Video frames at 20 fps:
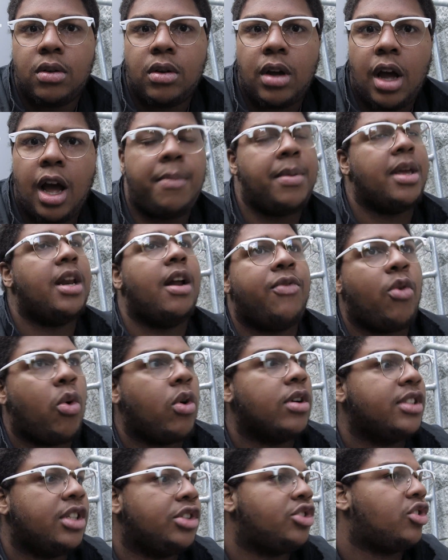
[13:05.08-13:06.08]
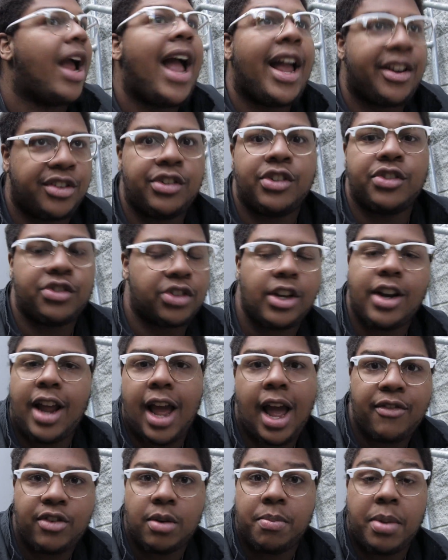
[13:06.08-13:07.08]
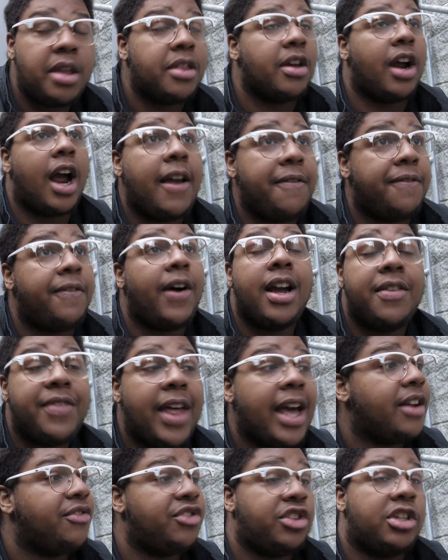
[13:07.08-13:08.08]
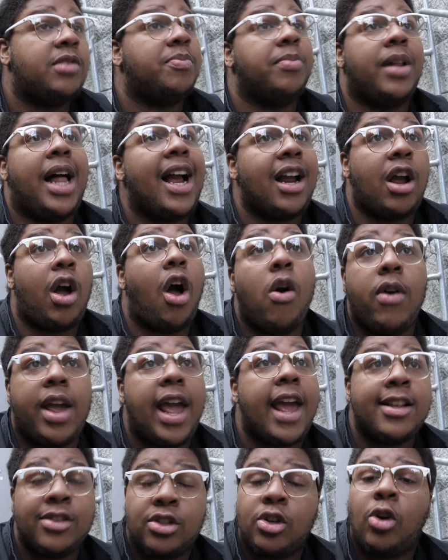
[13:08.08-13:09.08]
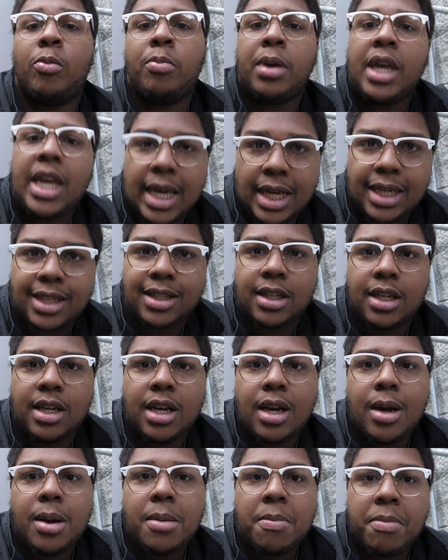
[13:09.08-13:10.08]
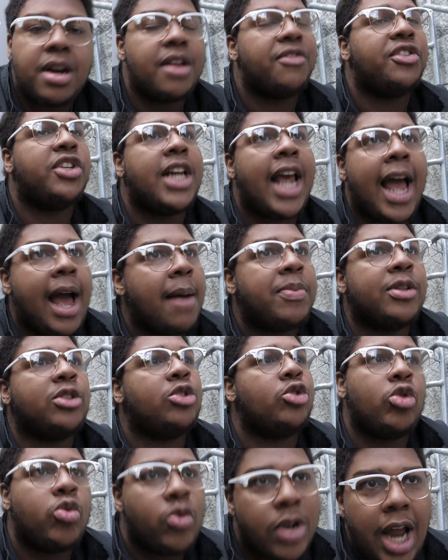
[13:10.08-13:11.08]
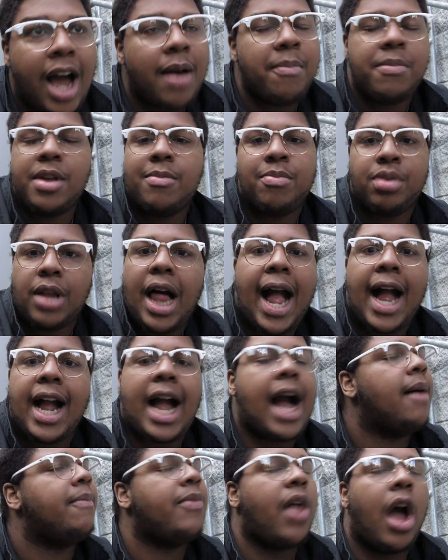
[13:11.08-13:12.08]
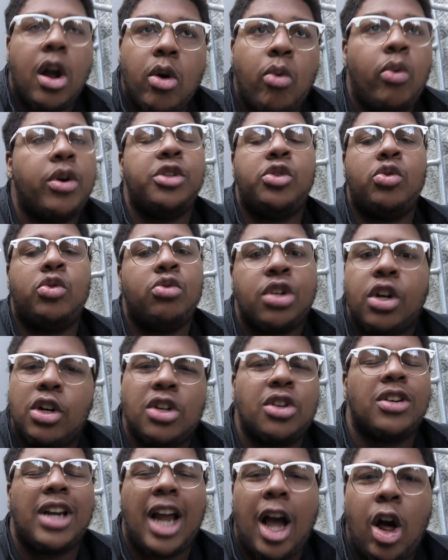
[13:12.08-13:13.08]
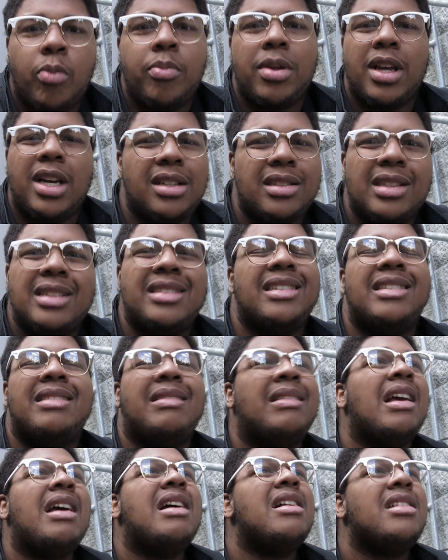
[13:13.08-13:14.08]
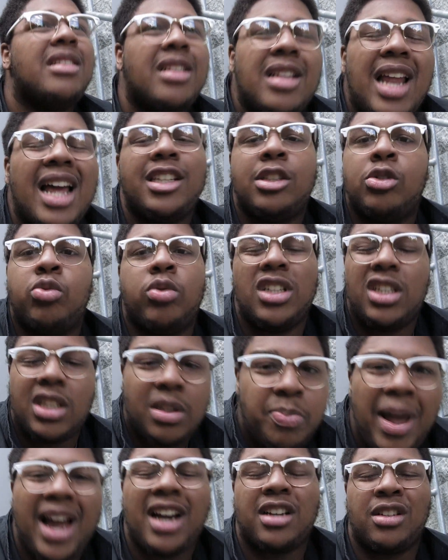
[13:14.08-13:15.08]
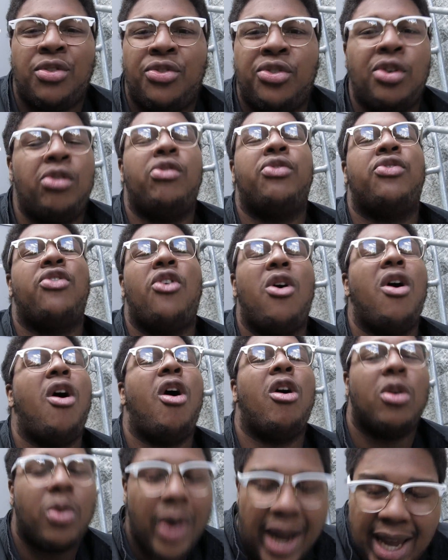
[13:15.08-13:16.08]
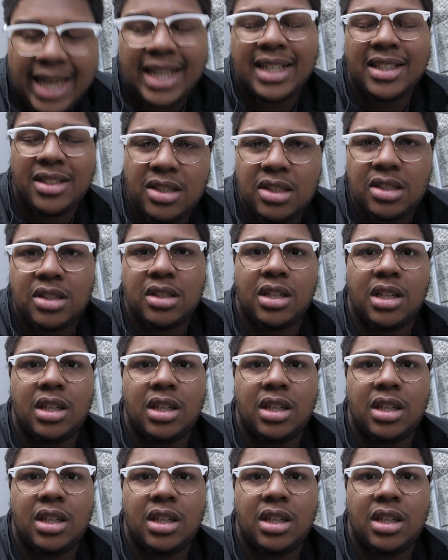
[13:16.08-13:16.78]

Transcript: I mean, of course, attraction is gonna have to be there. I find that if she's black, okay, so be it. But if she happens to not be black, I'm not going to turn her down because it's less respectful for our race.